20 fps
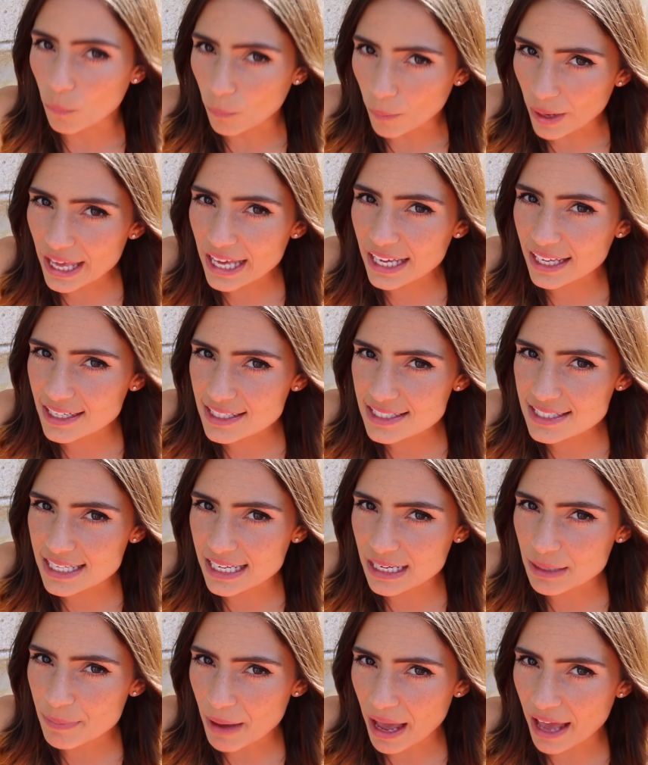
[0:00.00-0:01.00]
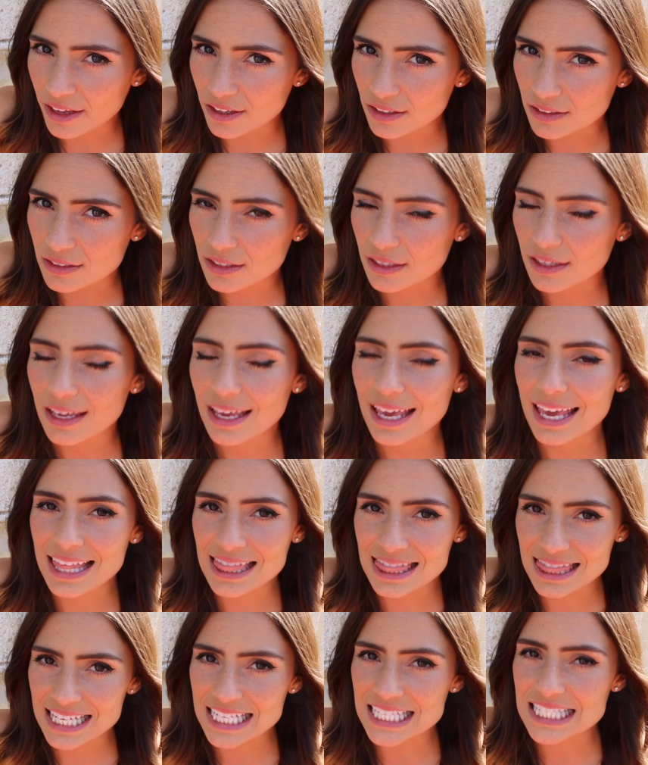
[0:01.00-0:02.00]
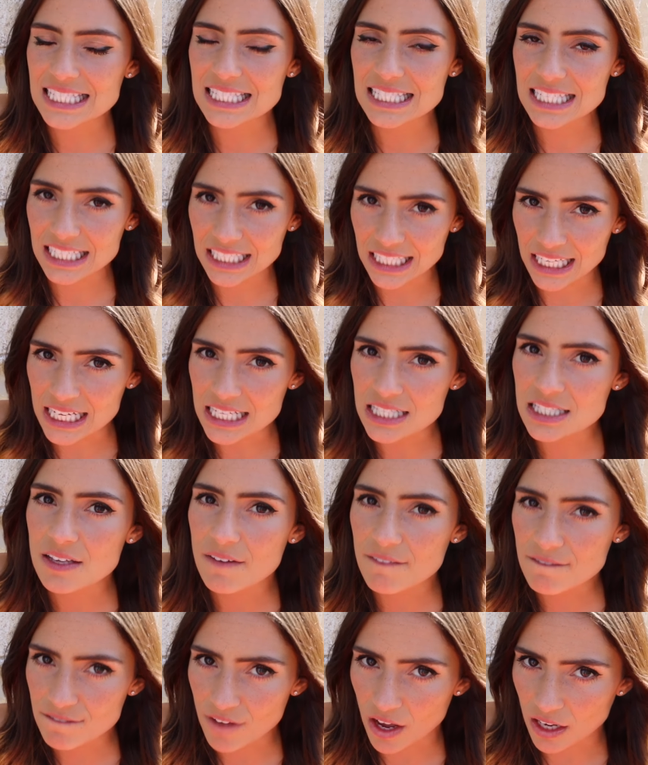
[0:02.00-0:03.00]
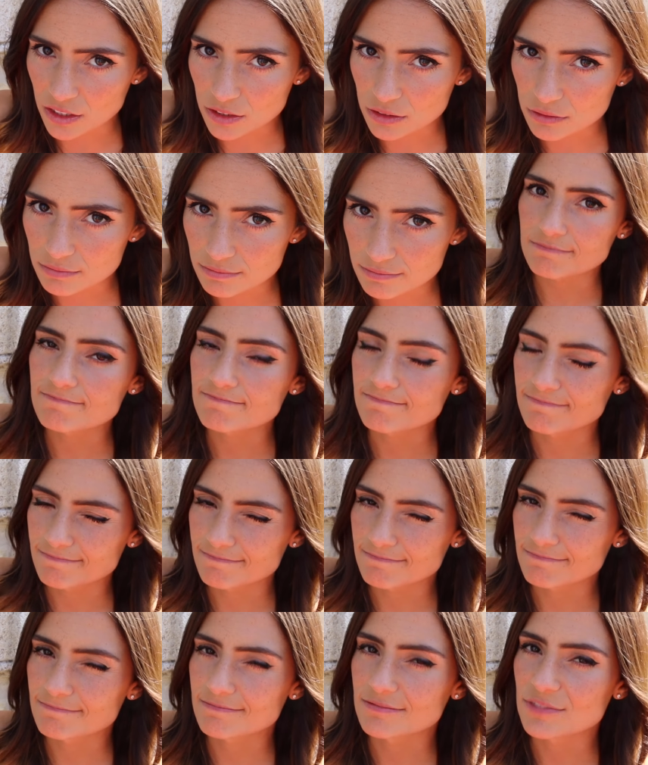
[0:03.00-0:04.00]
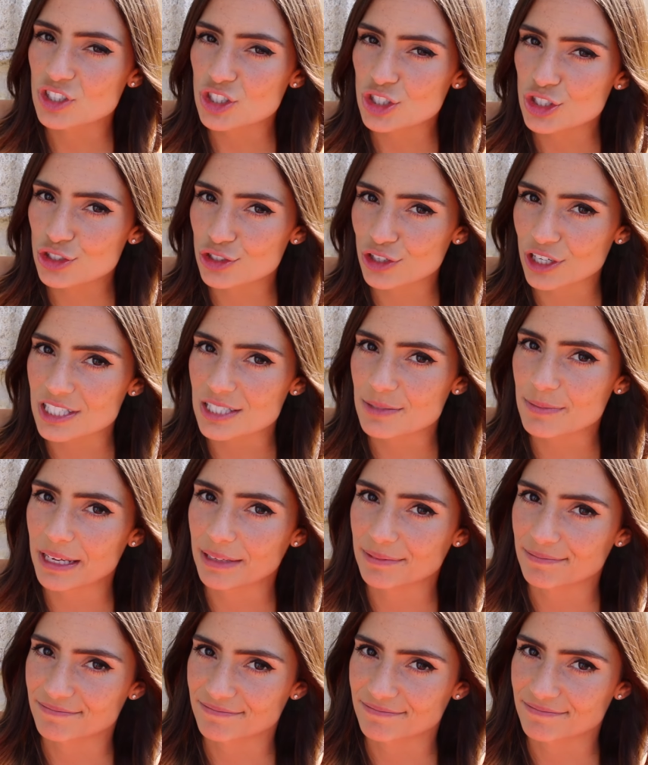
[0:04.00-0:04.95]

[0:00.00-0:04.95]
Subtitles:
We're going to see Bale in this year's final. Trust me.